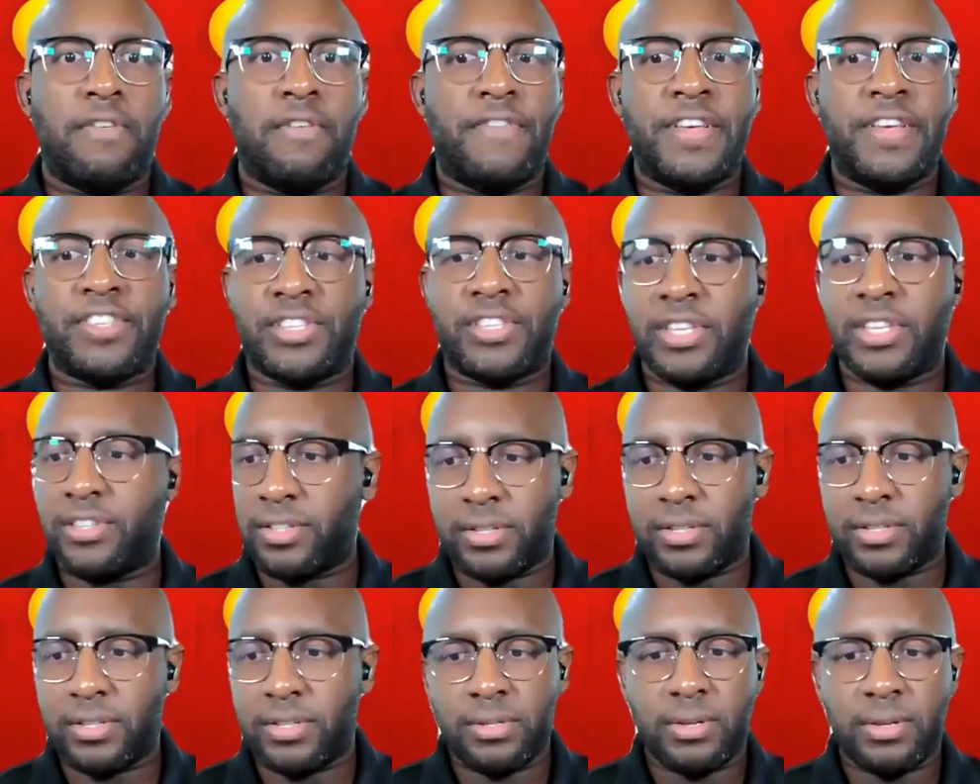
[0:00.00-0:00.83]

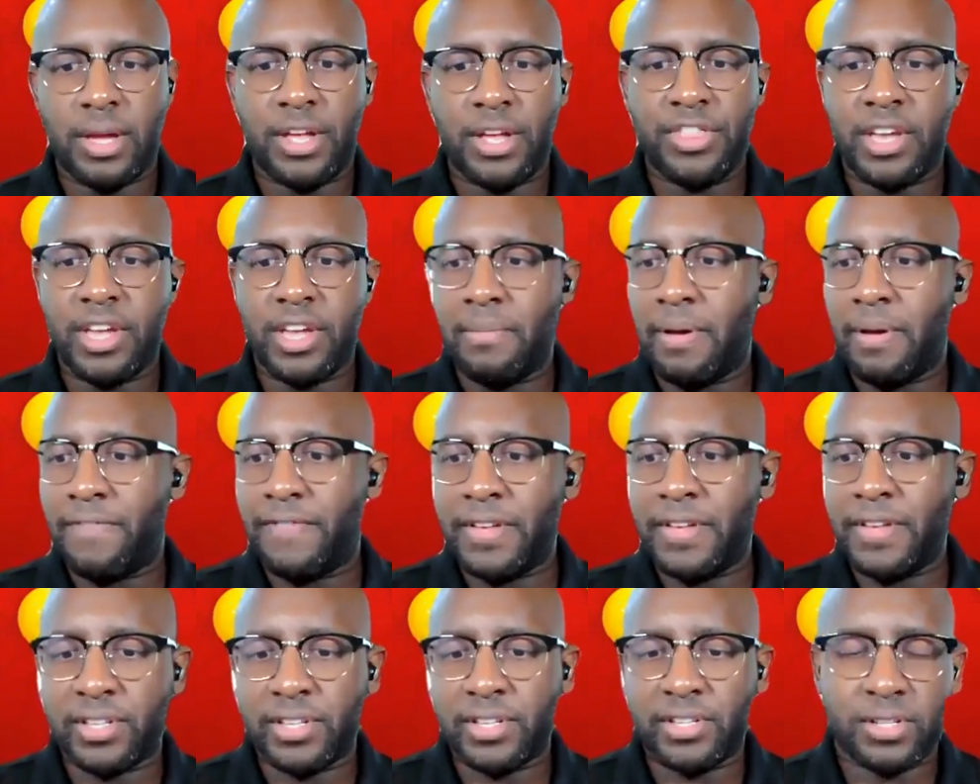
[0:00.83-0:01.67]
Festus. I think about
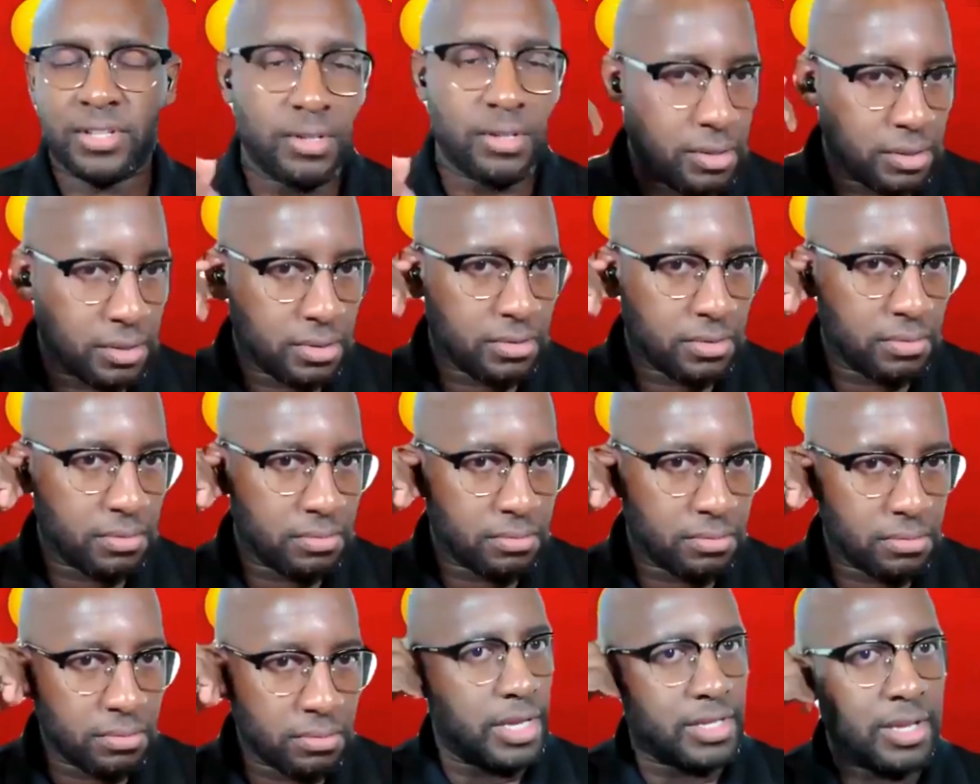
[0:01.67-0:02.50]
Festus.
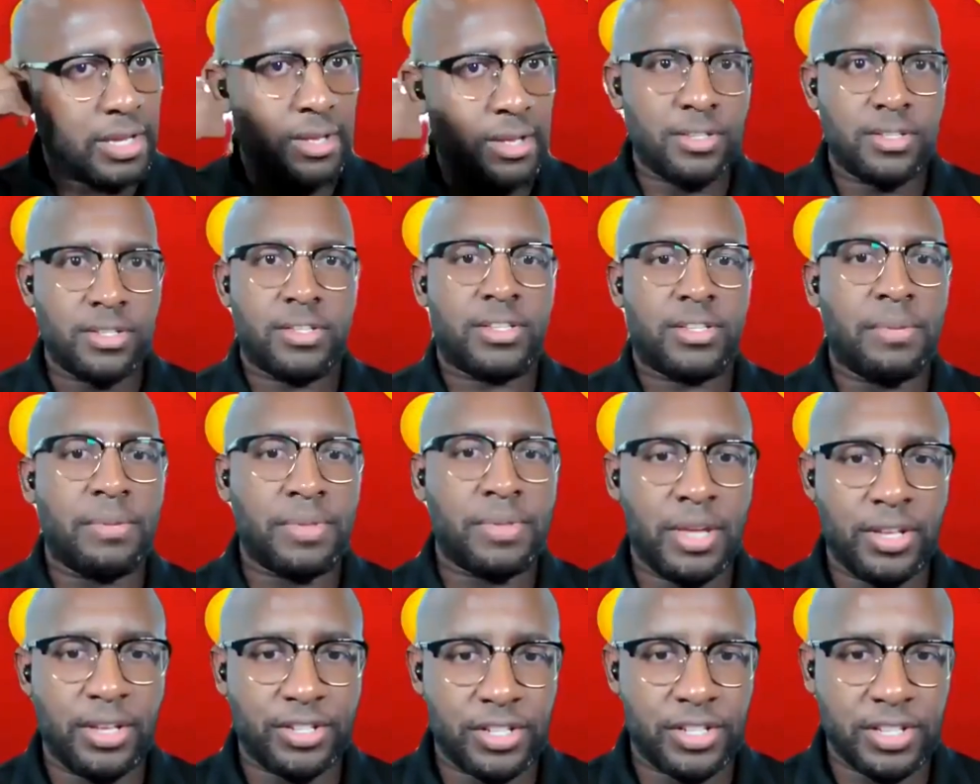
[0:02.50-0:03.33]
It's
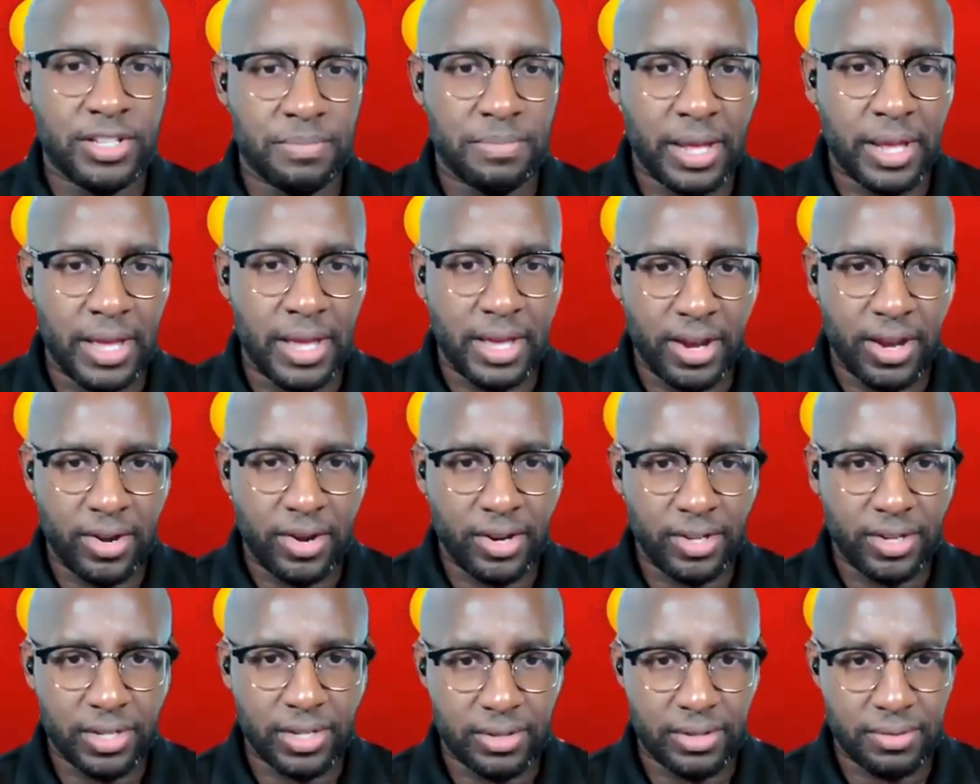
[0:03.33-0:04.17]
something else isn't playing
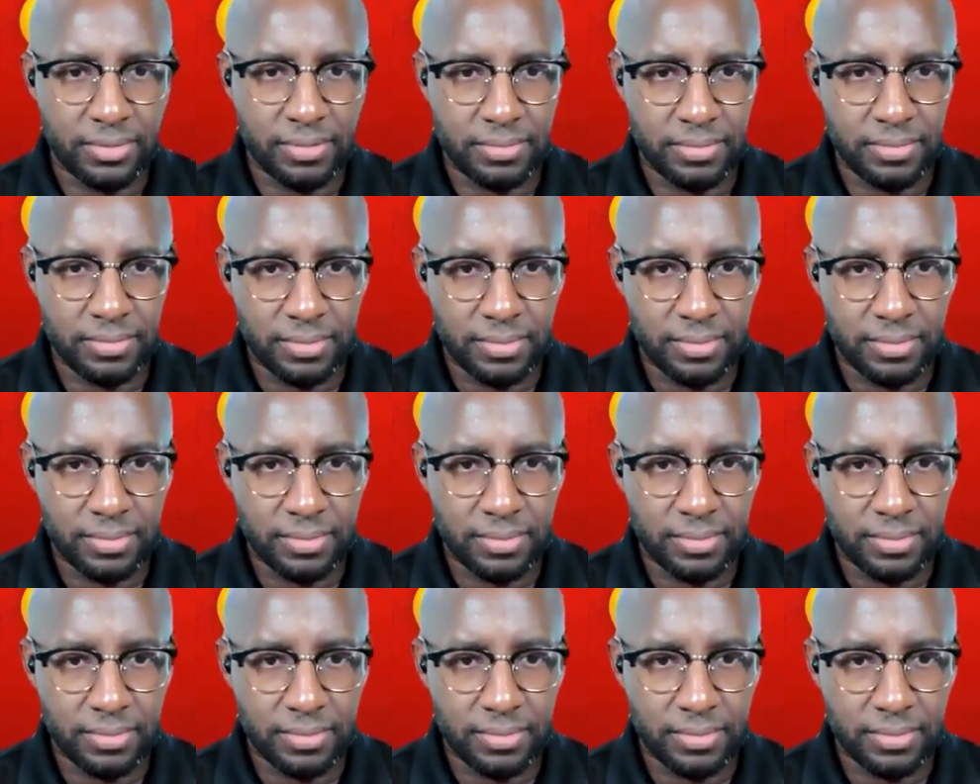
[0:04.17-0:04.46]
here, is it?